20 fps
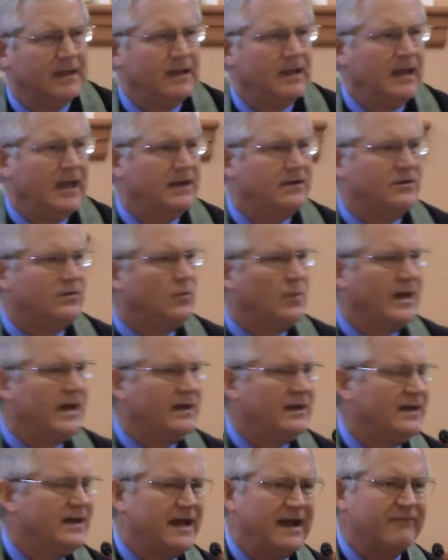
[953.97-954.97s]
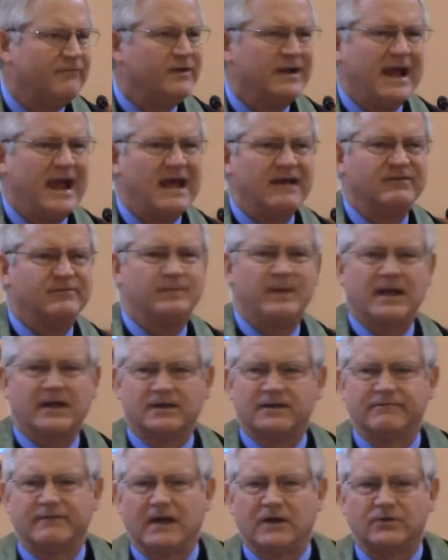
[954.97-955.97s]
and to dwell in every
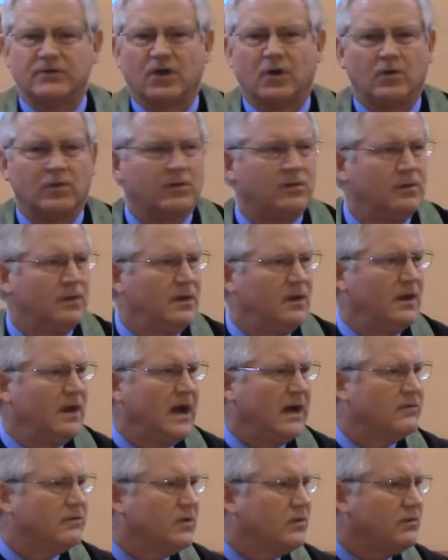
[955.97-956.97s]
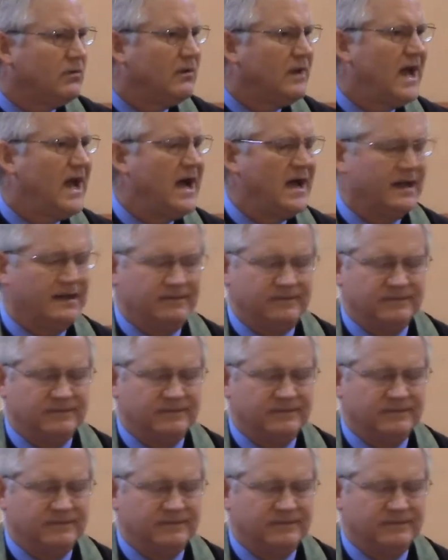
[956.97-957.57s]
aspect of our total lives.